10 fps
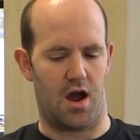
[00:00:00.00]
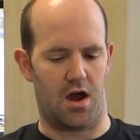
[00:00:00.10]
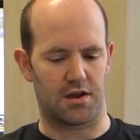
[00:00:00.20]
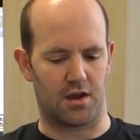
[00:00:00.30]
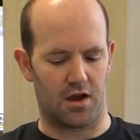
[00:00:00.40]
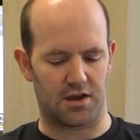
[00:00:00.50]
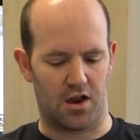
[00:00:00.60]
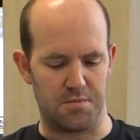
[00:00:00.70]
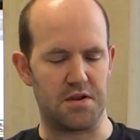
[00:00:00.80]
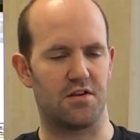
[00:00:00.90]
I, I
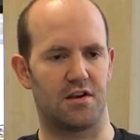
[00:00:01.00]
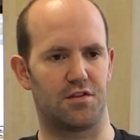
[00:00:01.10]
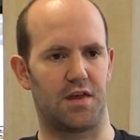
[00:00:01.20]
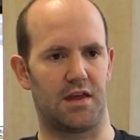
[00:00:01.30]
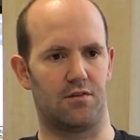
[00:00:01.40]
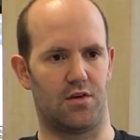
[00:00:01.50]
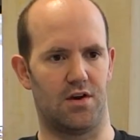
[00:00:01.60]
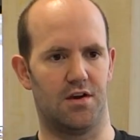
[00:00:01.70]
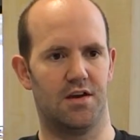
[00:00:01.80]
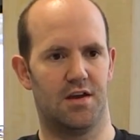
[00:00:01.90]
can't immediately think of
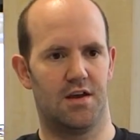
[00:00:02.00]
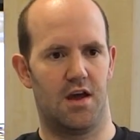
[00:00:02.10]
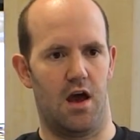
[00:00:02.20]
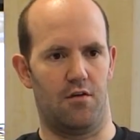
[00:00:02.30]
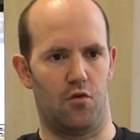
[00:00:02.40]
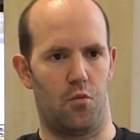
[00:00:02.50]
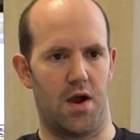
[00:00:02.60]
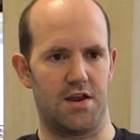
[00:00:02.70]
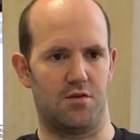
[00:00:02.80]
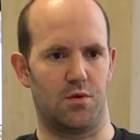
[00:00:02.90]
a of a
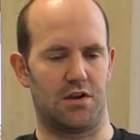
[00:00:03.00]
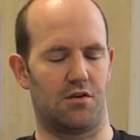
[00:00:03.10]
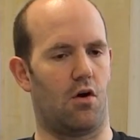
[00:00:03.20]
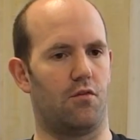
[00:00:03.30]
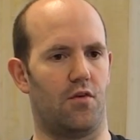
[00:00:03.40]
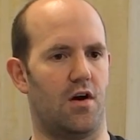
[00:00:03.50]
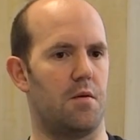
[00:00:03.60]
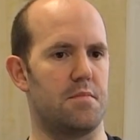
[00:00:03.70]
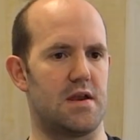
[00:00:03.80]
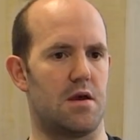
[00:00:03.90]
way that we could offer
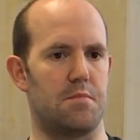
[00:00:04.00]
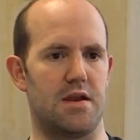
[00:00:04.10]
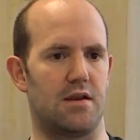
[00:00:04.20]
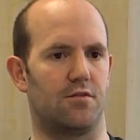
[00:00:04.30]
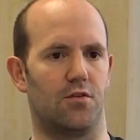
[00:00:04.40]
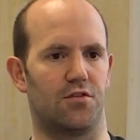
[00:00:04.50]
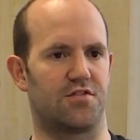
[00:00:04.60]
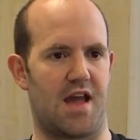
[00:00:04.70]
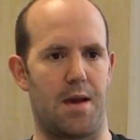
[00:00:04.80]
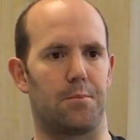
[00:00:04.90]
a meaningful
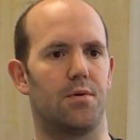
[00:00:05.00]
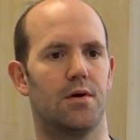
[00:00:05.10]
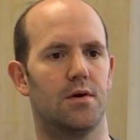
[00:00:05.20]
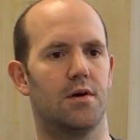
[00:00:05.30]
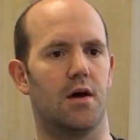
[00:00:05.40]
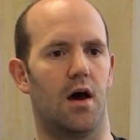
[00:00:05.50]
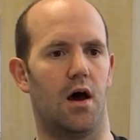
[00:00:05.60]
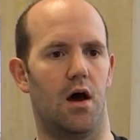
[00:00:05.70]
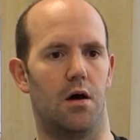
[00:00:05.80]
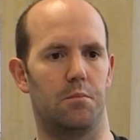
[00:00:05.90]
stamp
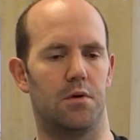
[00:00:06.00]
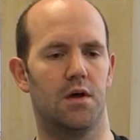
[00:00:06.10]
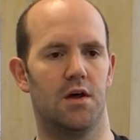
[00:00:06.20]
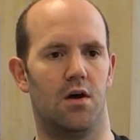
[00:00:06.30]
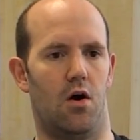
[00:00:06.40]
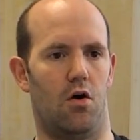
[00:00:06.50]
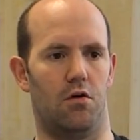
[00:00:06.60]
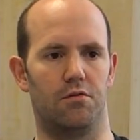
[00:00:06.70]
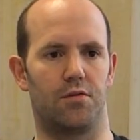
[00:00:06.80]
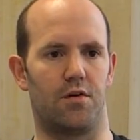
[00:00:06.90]
um,
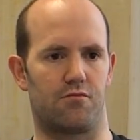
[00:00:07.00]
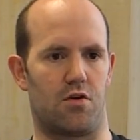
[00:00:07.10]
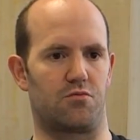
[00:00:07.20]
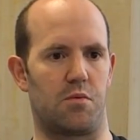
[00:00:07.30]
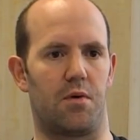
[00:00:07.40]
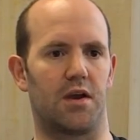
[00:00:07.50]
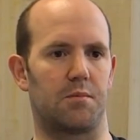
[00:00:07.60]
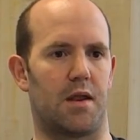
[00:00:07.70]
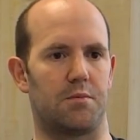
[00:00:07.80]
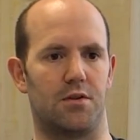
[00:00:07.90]
of, of Raspberry Pi
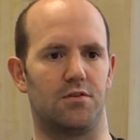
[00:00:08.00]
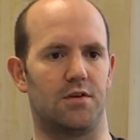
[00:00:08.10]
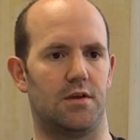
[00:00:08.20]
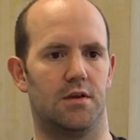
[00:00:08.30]
compatibility